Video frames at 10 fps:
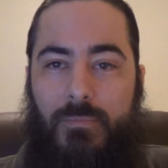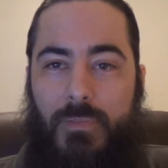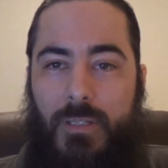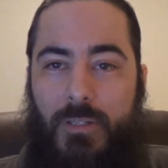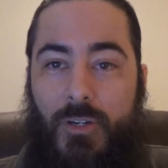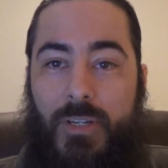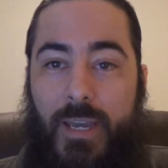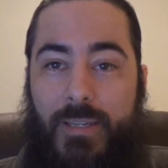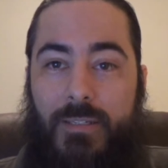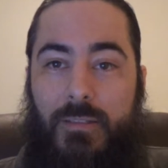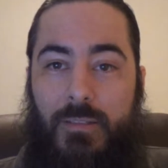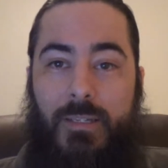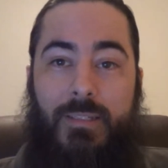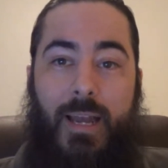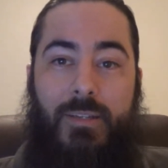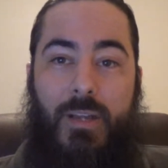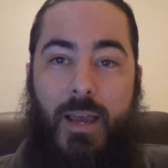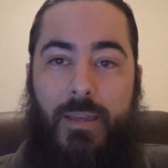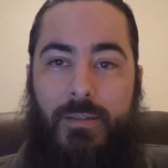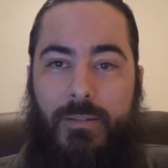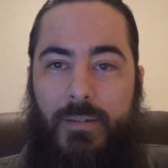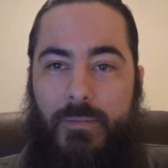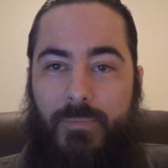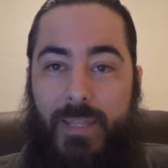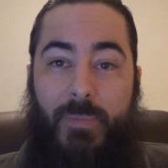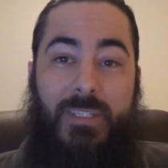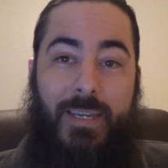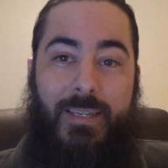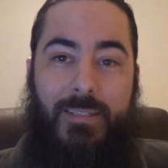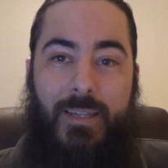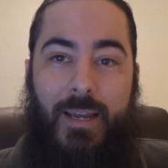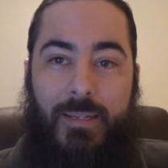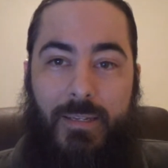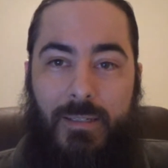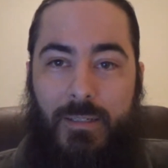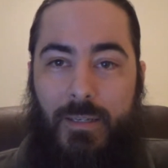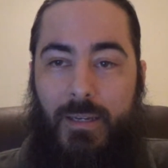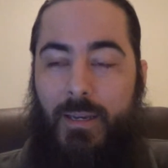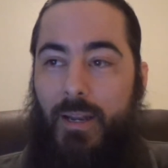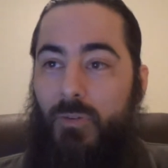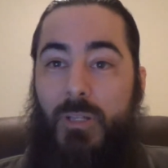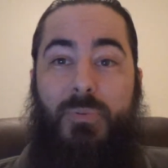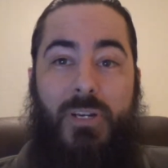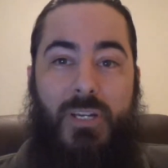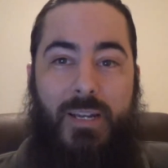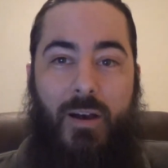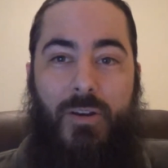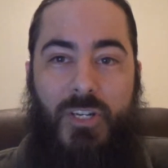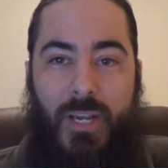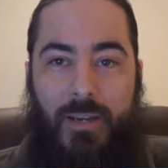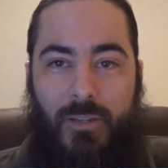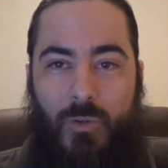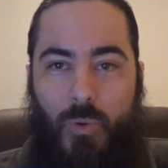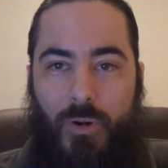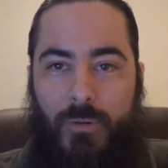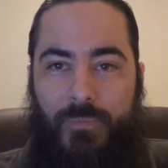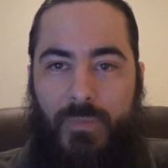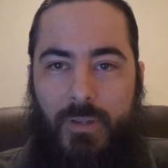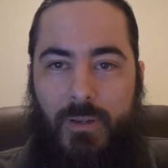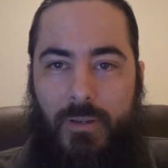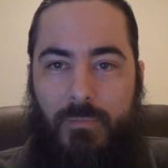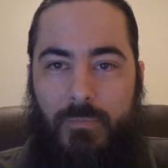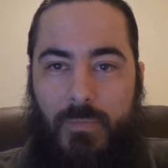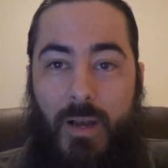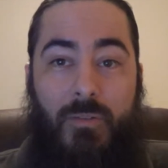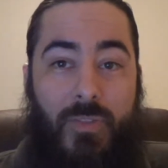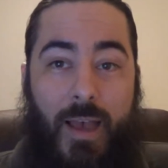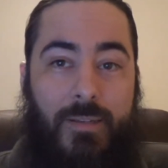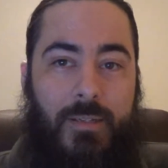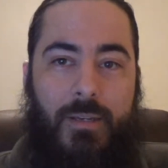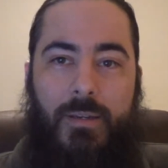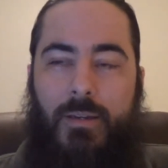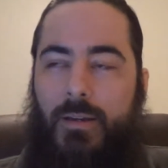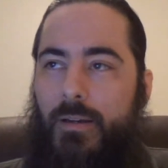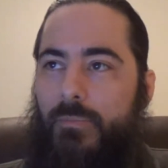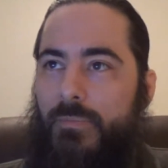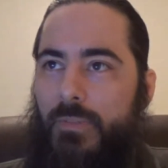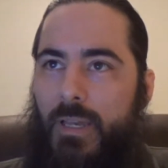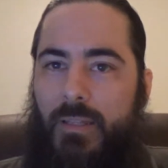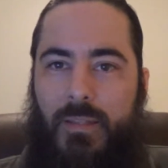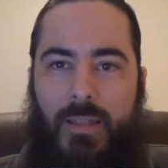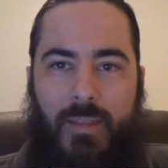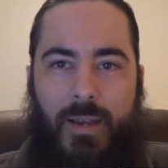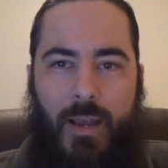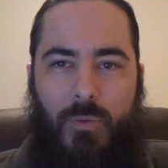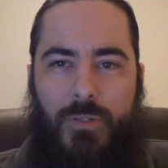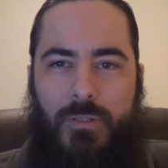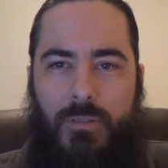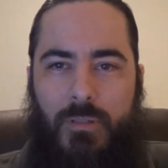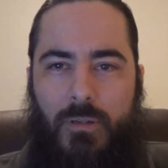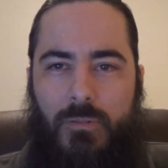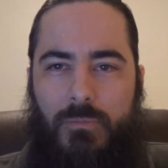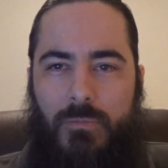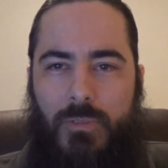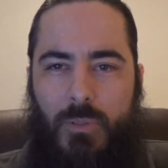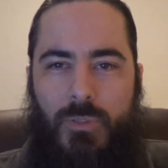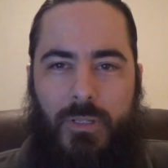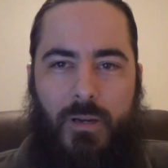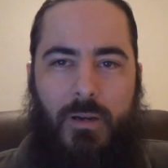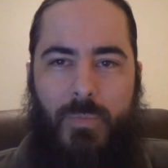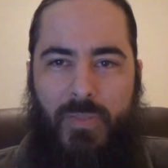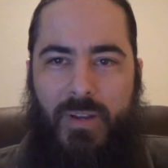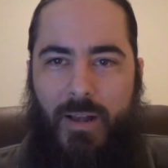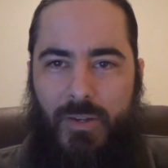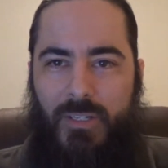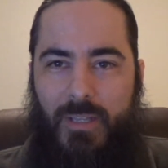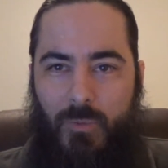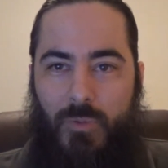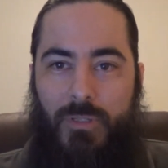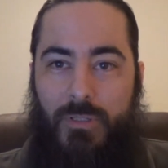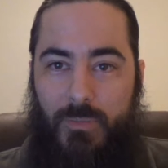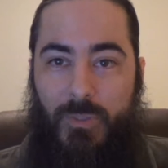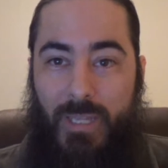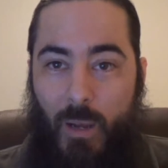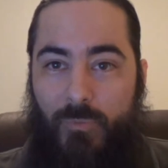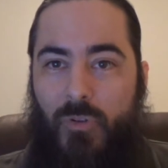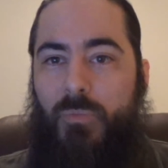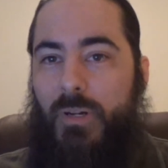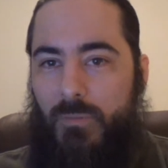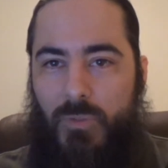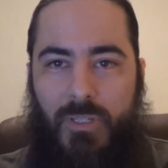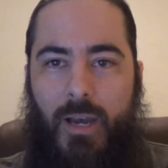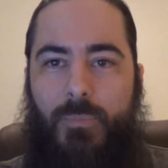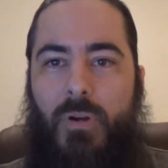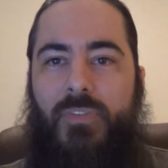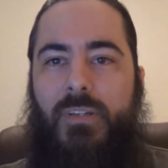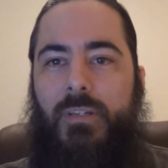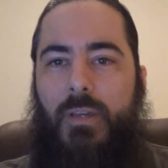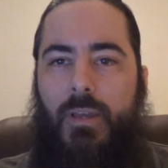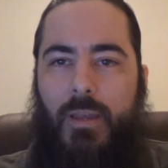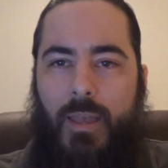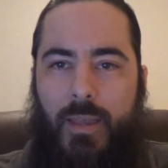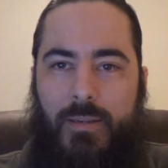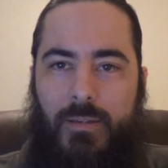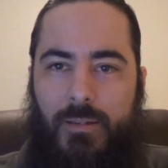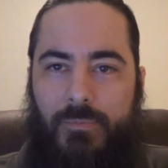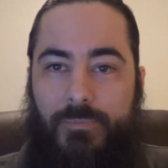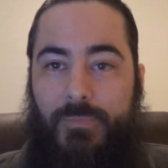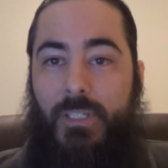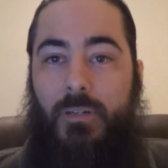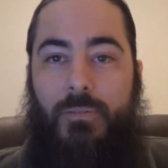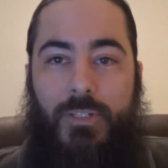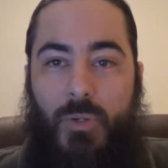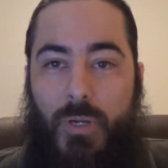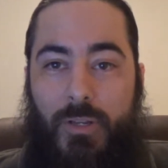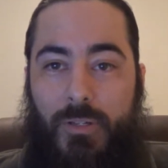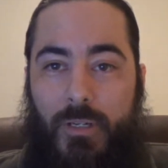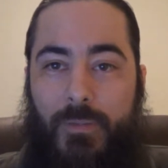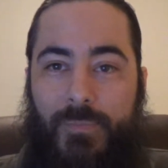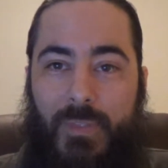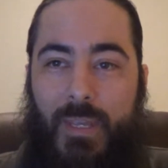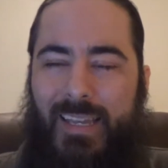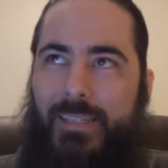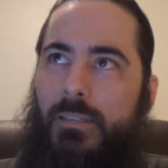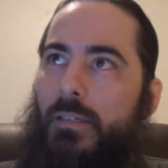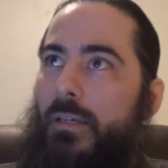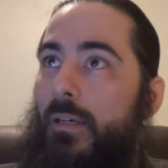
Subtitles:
in your case, like I said, I made the mistakes that I did, and I really appreciate how understanding you were of that, and that I was, you know, using a methodology that was helpful but was not perfect, and you know, was doing what I could. And